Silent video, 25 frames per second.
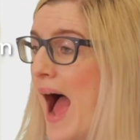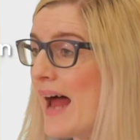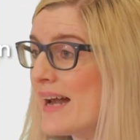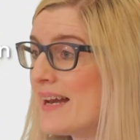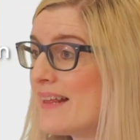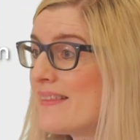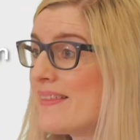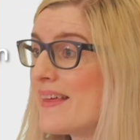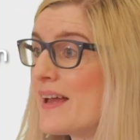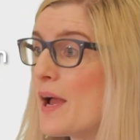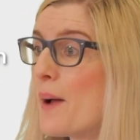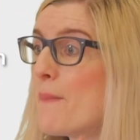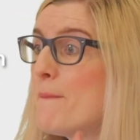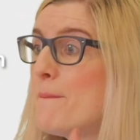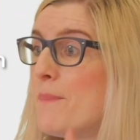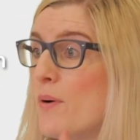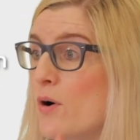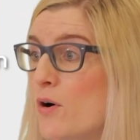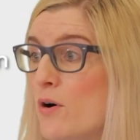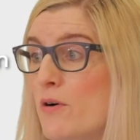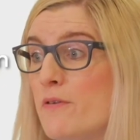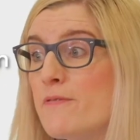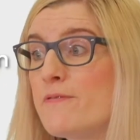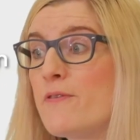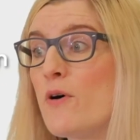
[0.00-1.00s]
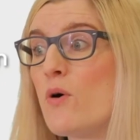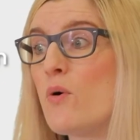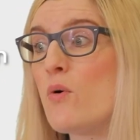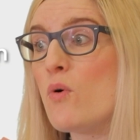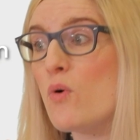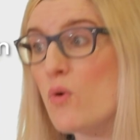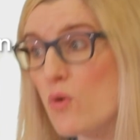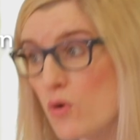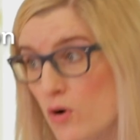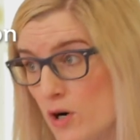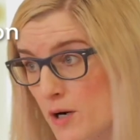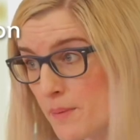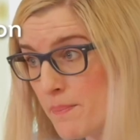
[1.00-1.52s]
Anything above
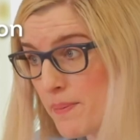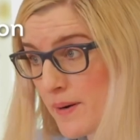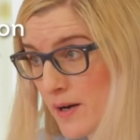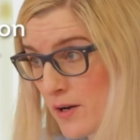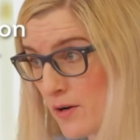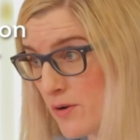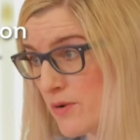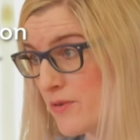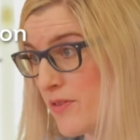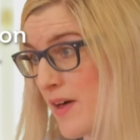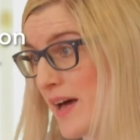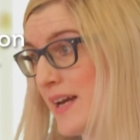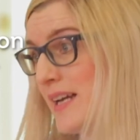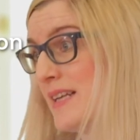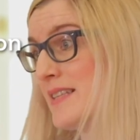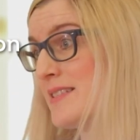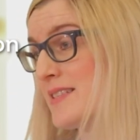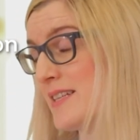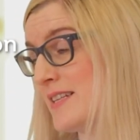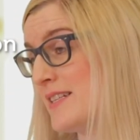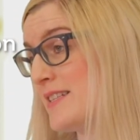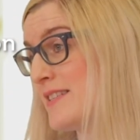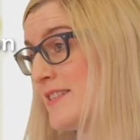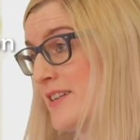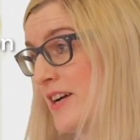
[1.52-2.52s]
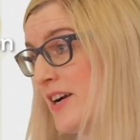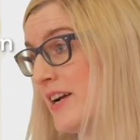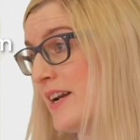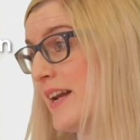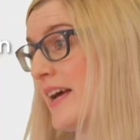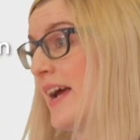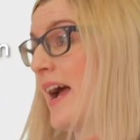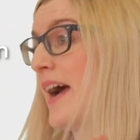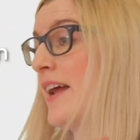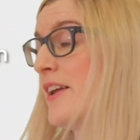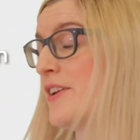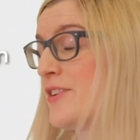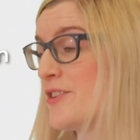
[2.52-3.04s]
or below that is
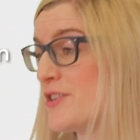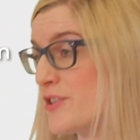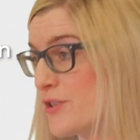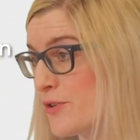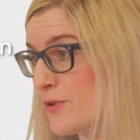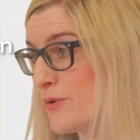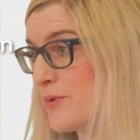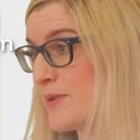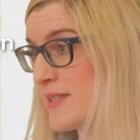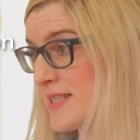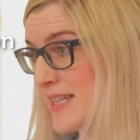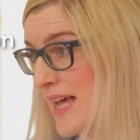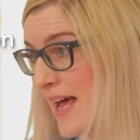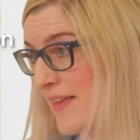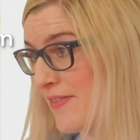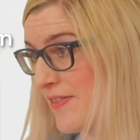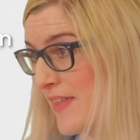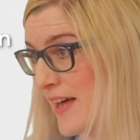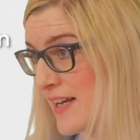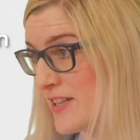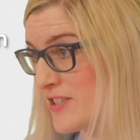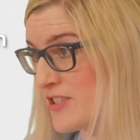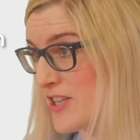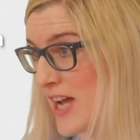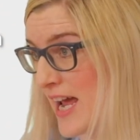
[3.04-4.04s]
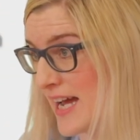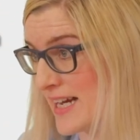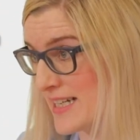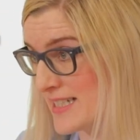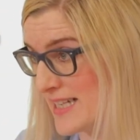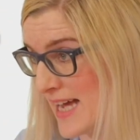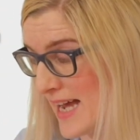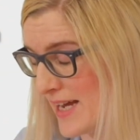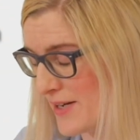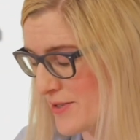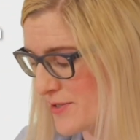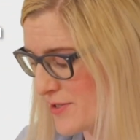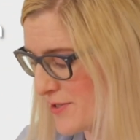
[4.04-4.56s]
concerning, and you should always get that checked
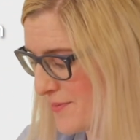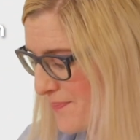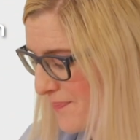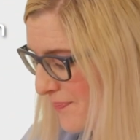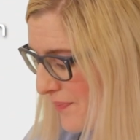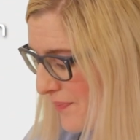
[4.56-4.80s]
out.